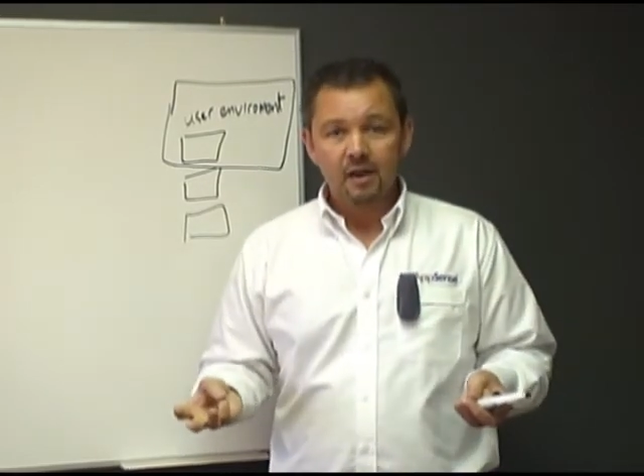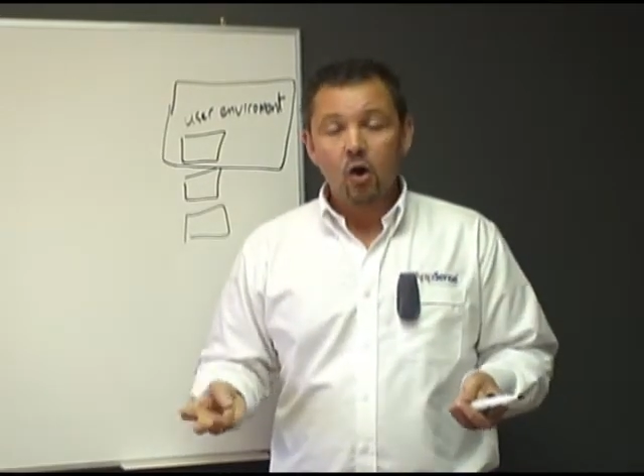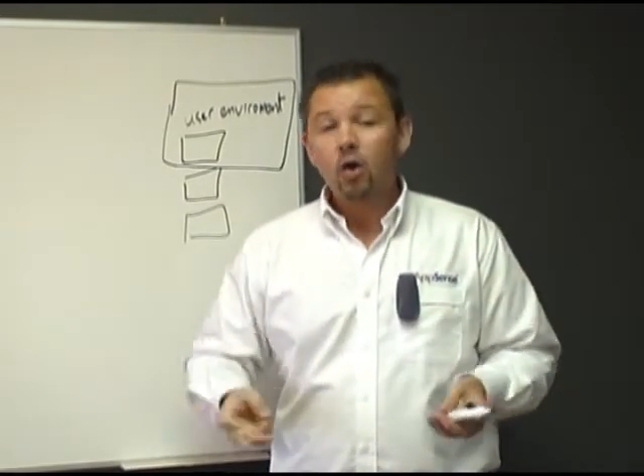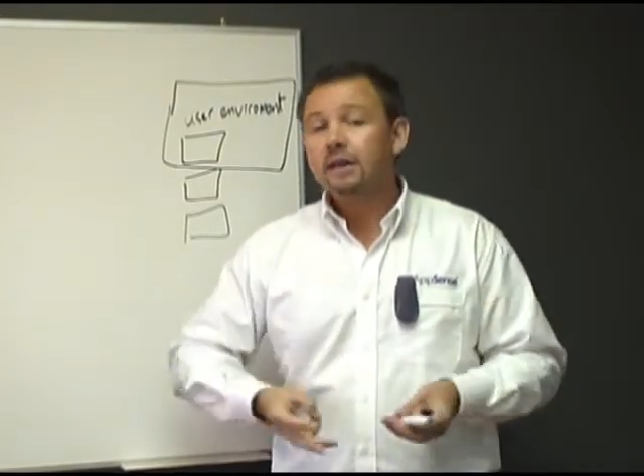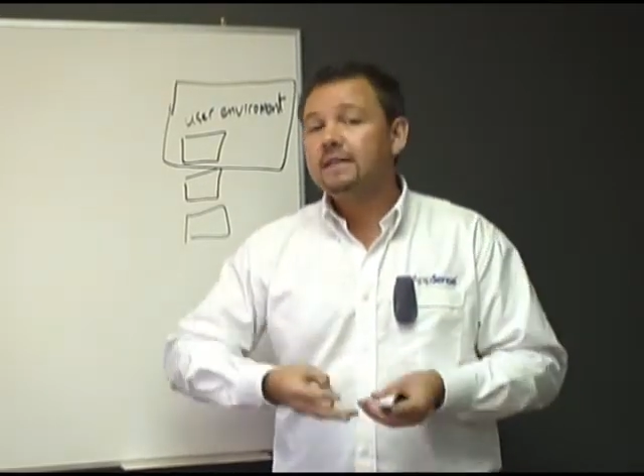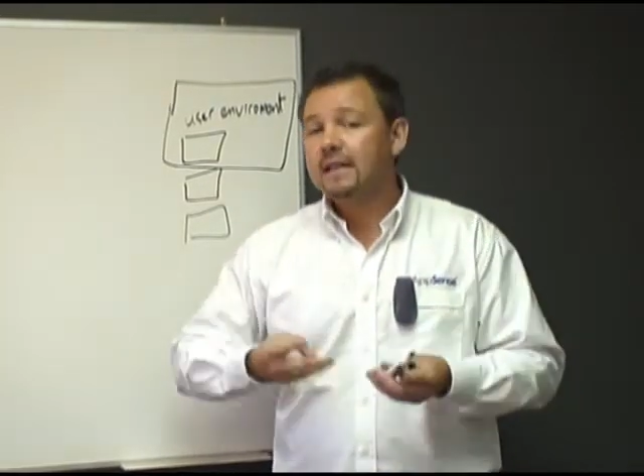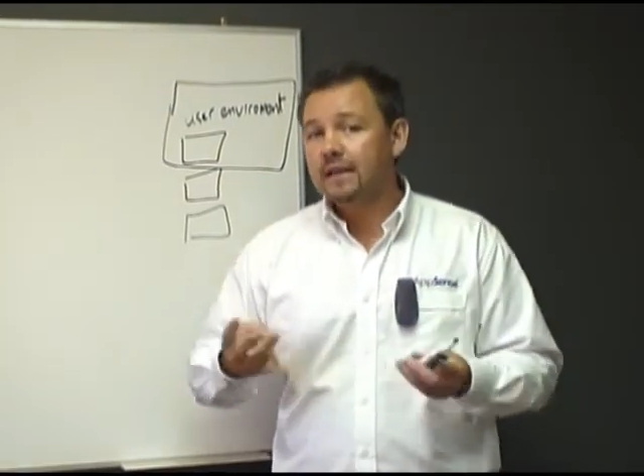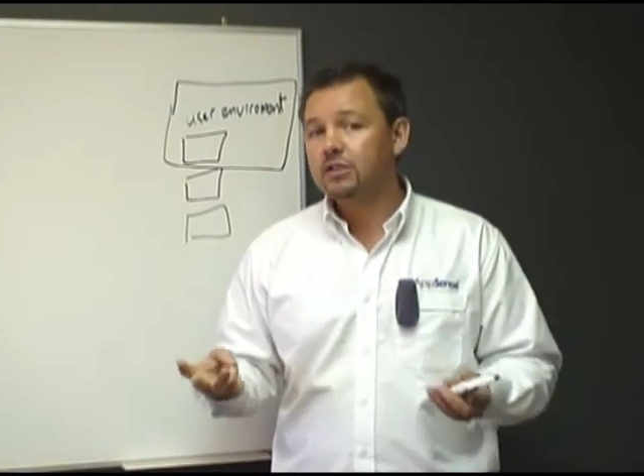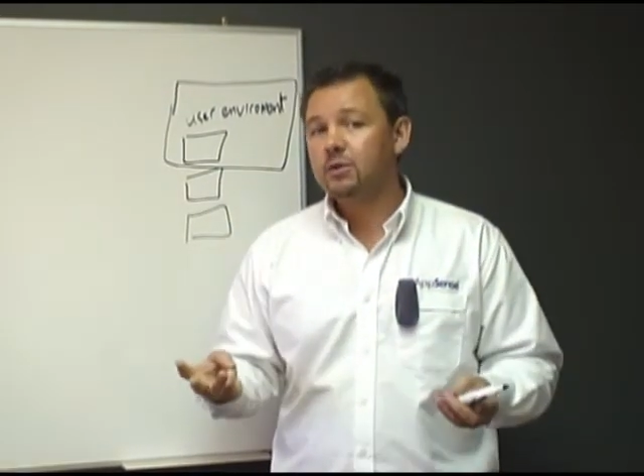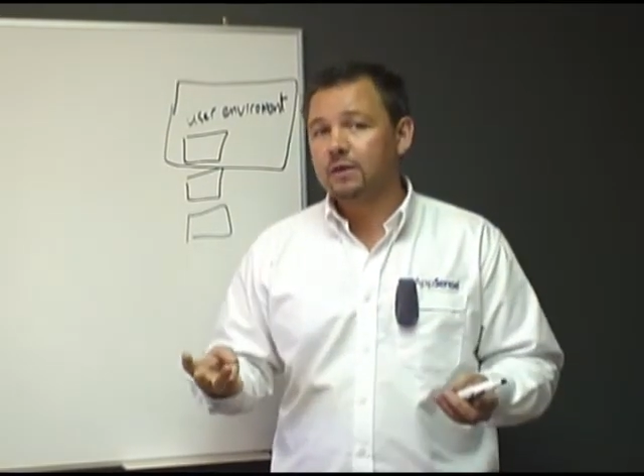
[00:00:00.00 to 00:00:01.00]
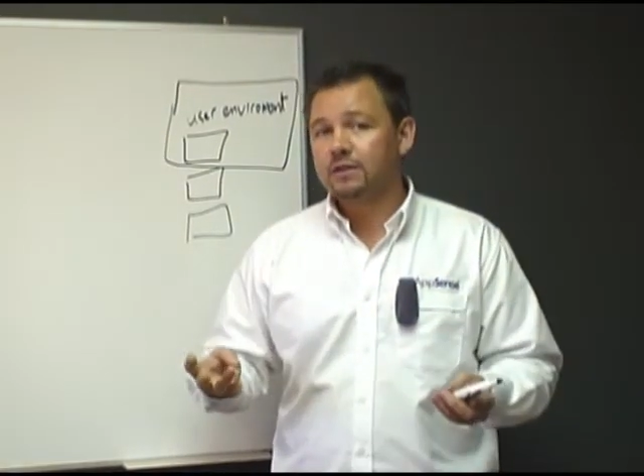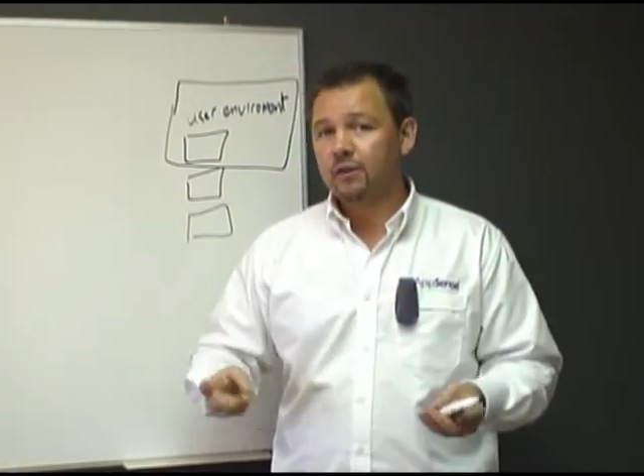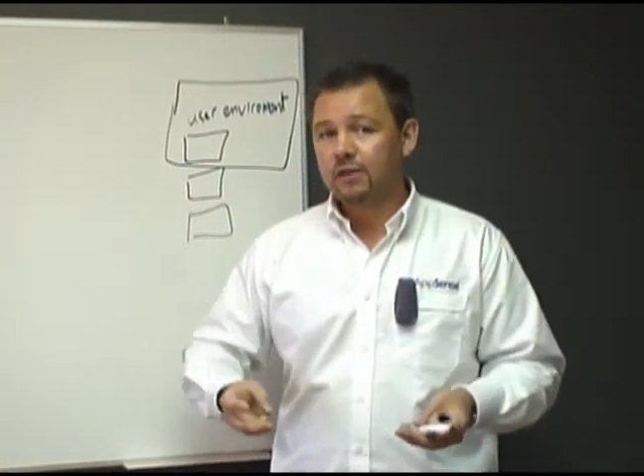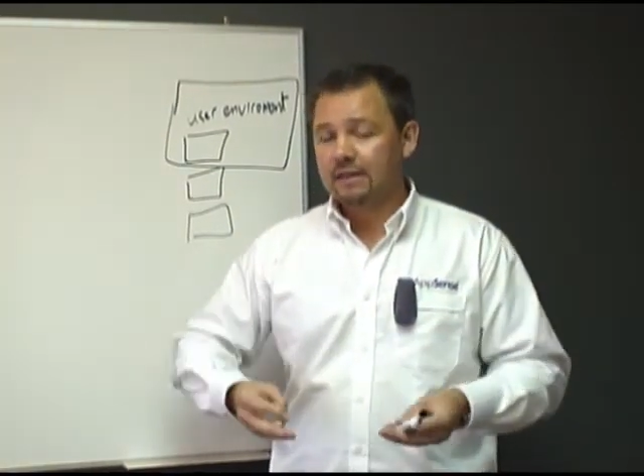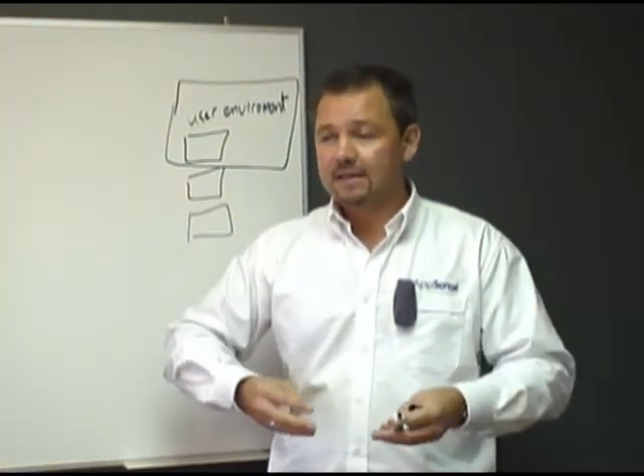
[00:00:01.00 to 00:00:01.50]
All contextual,
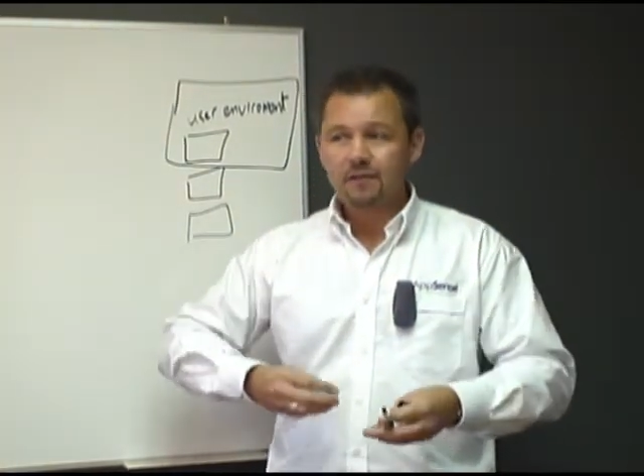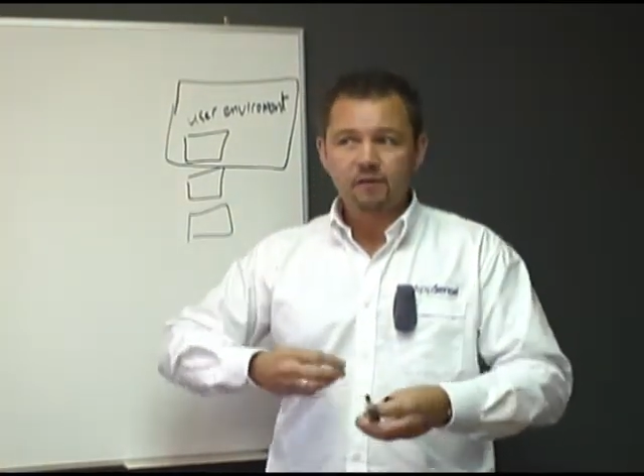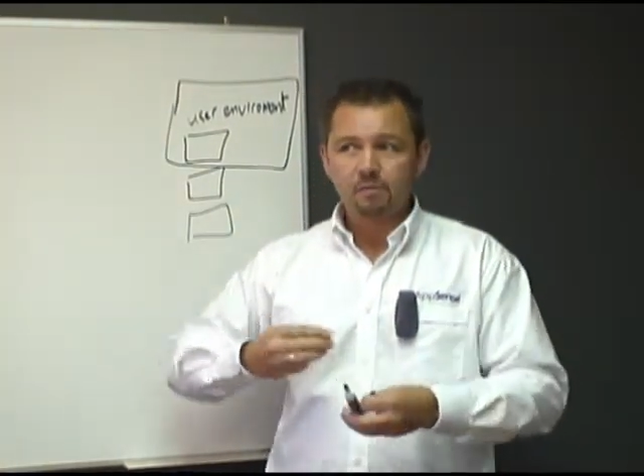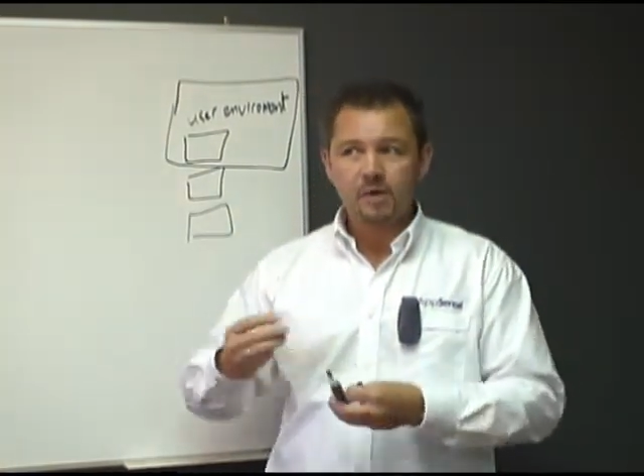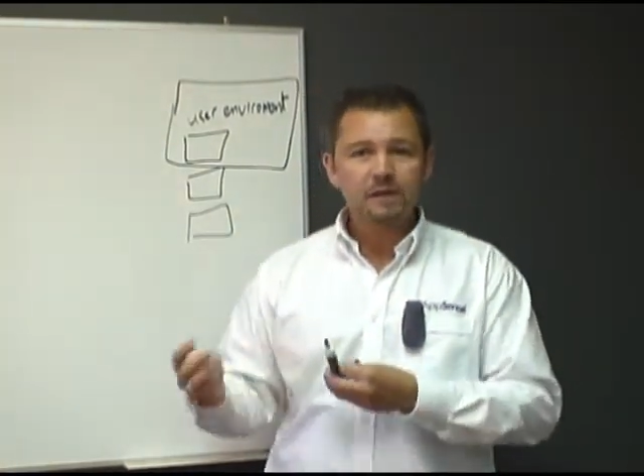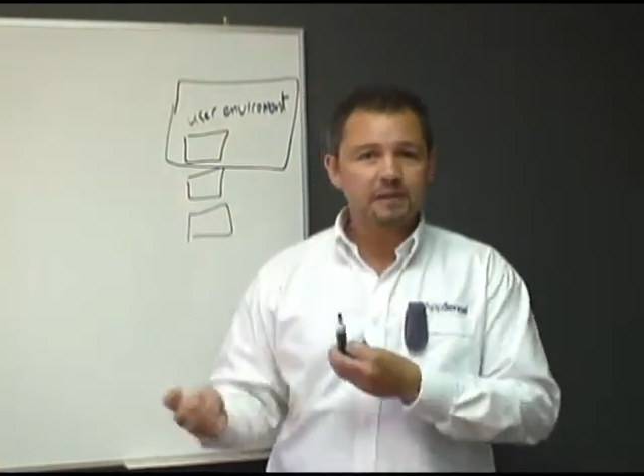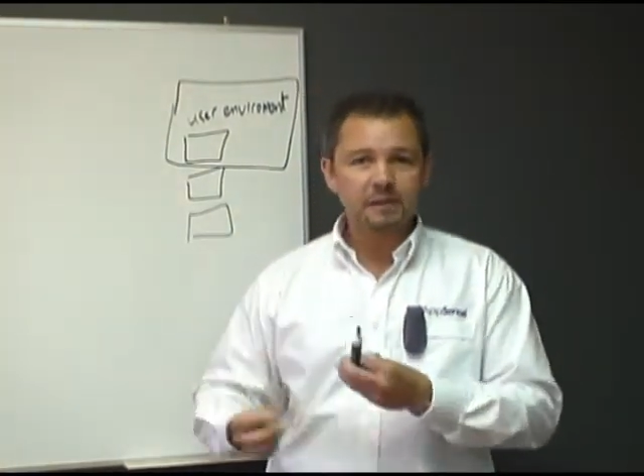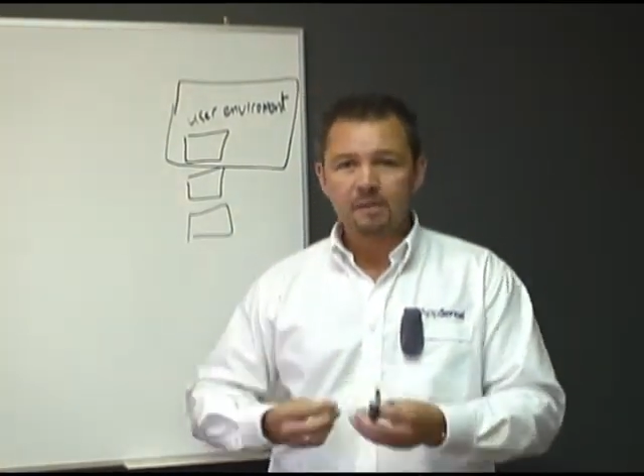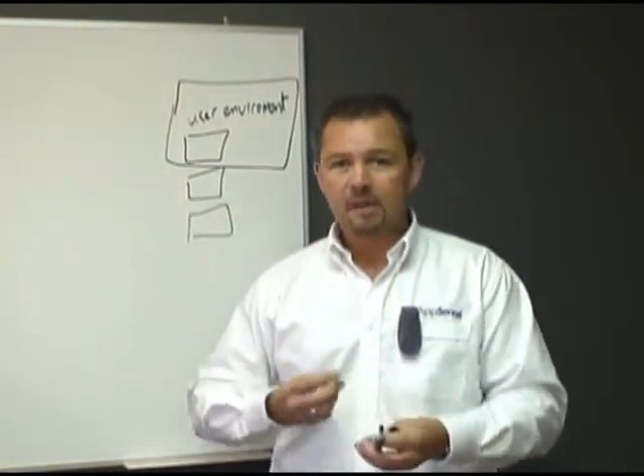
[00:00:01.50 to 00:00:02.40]
so that different printers